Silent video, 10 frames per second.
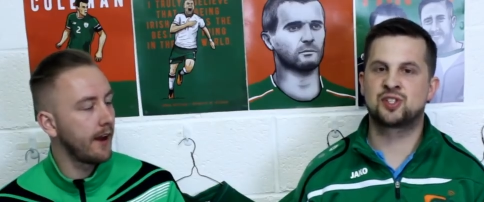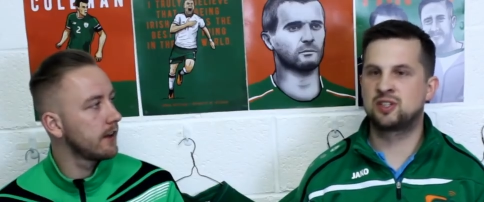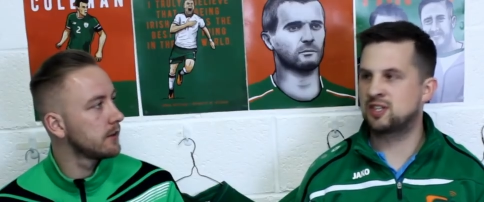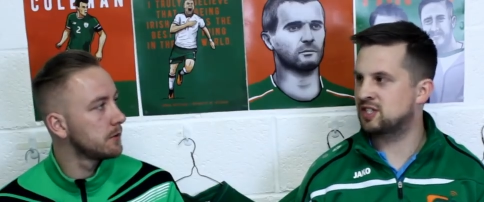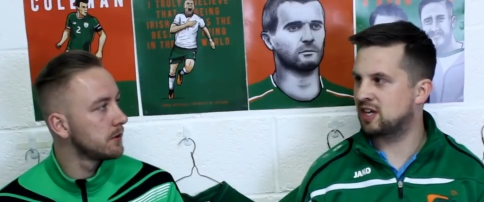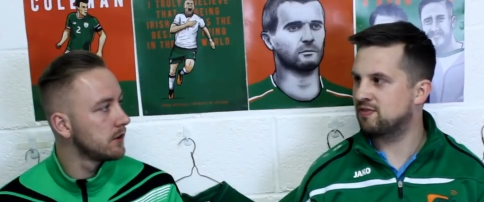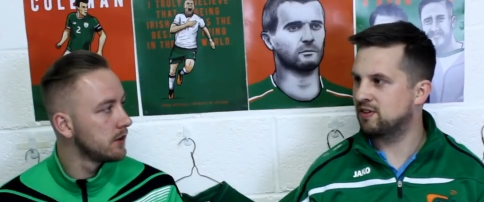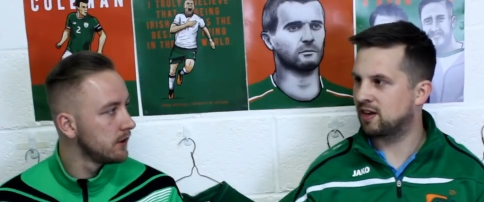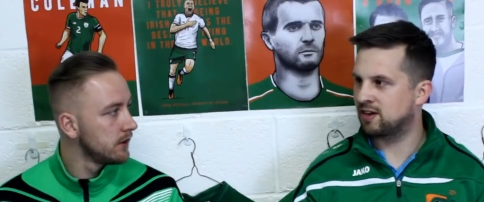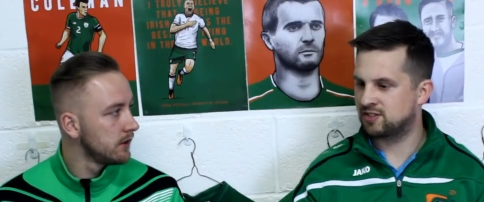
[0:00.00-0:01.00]
Speaker 1: there's, playing. There's
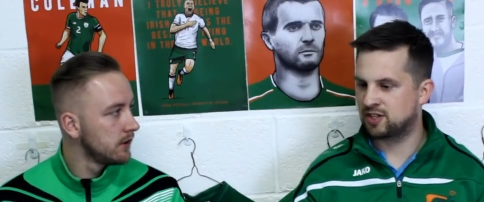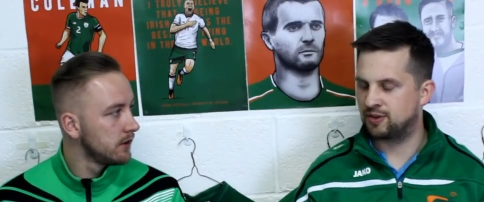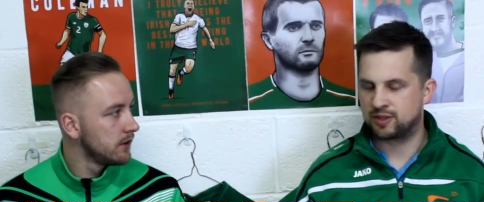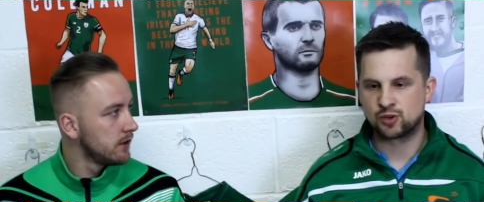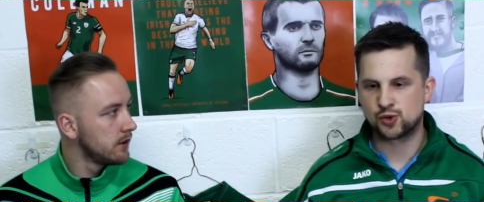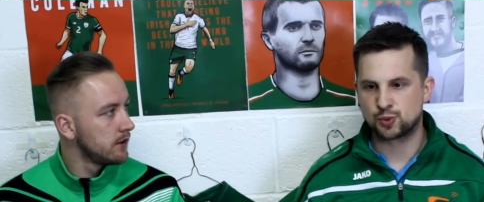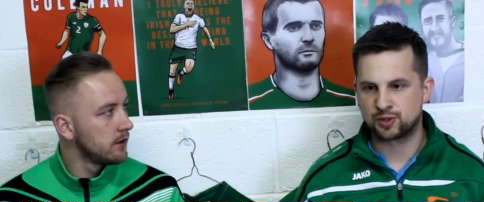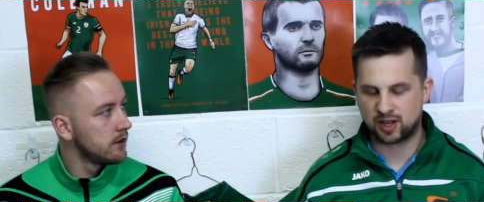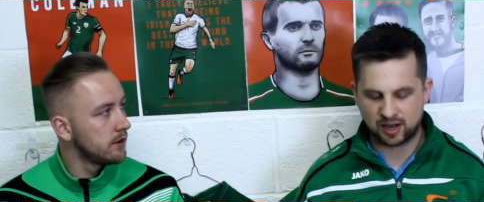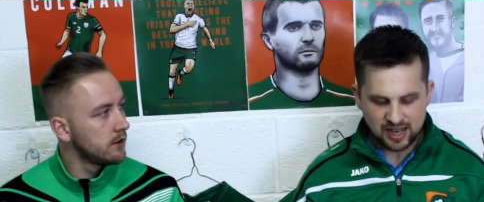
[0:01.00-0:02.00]
definitely that hysteria that
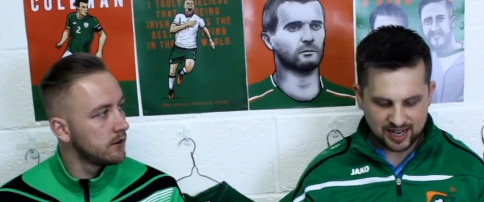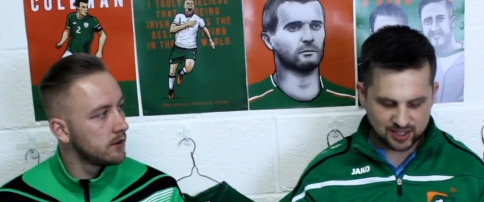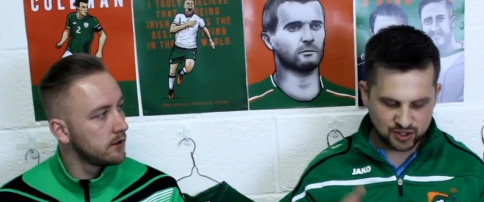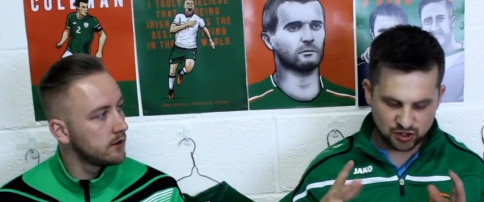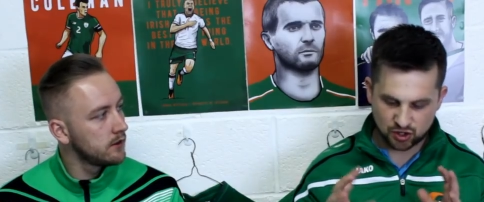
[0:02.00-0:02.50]
goes with that. It's